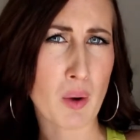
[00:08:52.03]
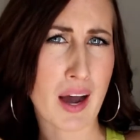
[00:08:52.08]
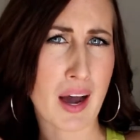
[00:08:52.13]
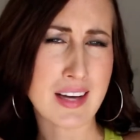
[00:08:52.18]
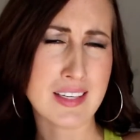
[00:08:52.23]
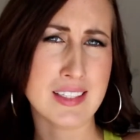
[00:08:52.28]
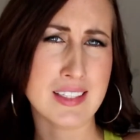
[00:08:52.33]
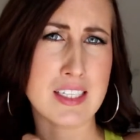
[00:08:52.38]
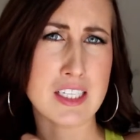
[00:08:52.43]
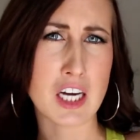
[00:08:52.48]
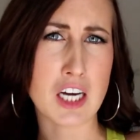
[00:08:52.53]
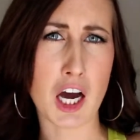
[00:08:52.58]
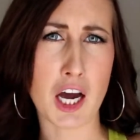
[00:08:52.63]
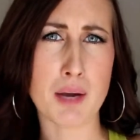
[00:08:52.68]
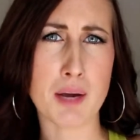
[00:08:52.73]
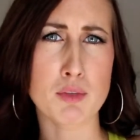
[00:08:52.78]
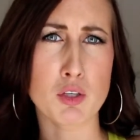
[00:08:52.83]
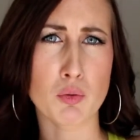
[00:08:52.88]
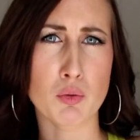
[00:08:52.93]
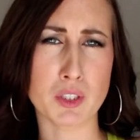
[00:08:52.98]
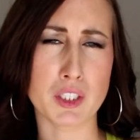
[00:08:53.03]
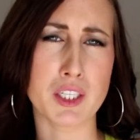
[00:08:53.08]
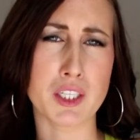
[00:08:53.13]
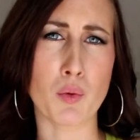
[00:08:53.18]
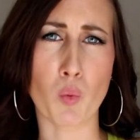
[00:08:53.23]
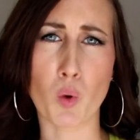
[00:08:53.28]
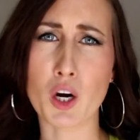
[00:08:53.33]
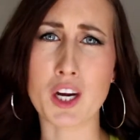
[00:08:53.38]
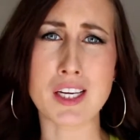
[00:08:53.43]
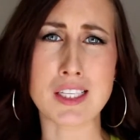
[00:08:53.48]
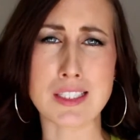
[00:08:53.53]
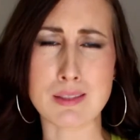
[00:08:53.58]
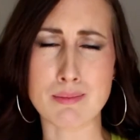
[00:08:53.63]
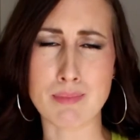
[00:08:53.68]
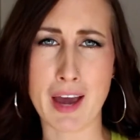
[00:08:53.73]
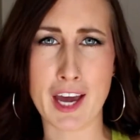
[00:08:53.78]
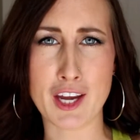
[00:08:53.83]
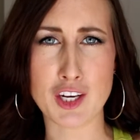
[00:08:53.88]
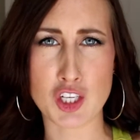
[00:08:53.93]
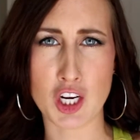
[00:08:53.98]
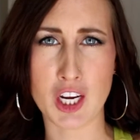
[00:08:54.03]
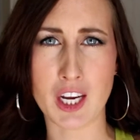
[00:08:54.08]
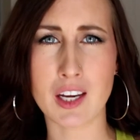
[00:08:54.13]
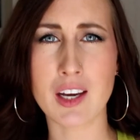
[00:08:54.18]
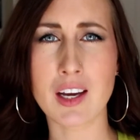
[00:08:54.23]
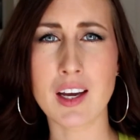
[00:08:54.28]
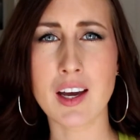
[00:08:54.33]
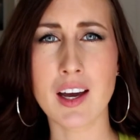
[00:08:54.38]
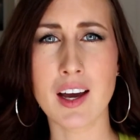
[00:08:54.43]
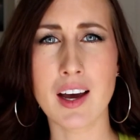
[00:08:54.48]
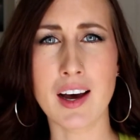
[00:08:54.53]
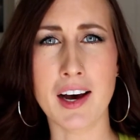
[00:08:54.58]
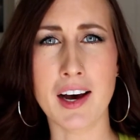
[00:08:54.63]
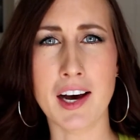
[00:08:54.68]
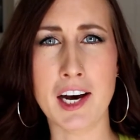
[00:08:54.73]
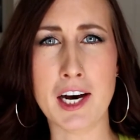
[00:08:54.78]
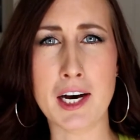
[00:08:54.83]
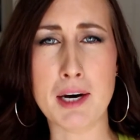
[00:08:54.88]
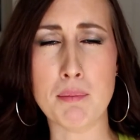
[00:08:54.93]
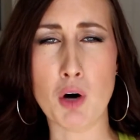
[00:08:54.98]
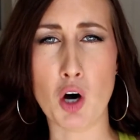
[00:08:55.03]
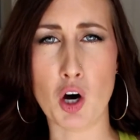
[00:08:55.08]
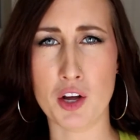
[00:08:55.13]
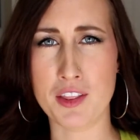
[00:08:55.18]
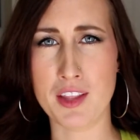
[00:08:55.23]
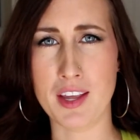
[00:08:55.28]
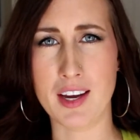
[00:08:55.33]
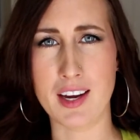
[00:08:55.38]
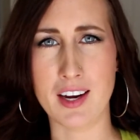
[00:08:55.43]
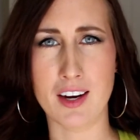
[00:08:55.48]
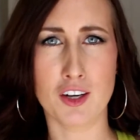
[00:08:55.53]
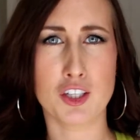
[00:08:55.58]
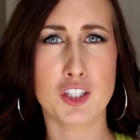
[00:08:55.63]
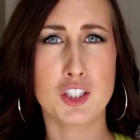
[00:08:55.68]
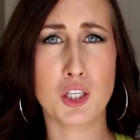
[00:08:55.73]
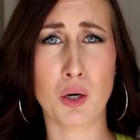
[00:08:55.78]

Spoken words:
has the time to really work its magic on the hair.